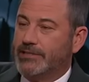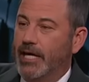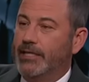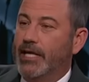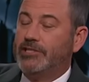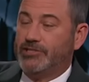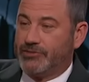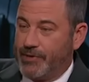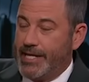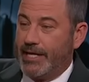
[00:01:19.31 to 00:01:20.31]
Not
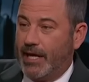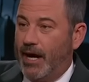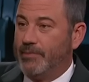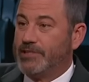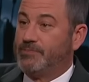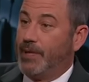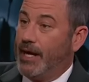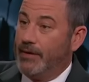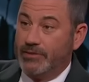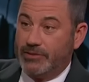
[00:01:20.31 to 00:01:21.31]
just reading comics, but
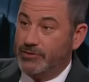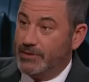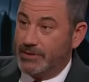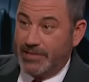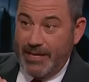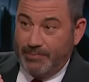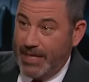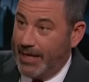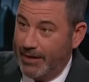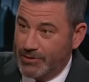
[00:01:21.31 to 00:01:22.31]
I would do the same
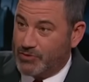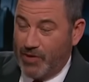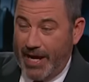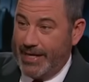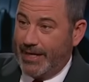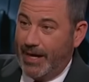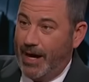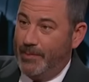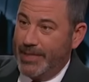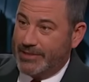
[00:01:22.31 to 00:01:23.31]
thing. I was writing
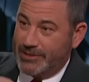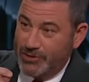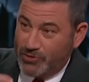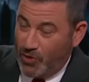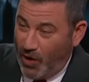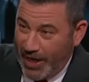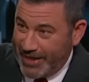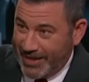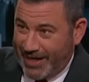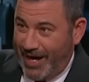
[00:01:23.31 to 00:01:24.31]
comics and
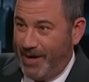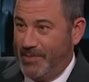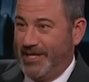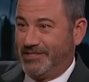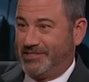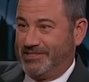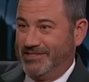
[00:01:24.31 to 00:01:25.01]
drawing the comics.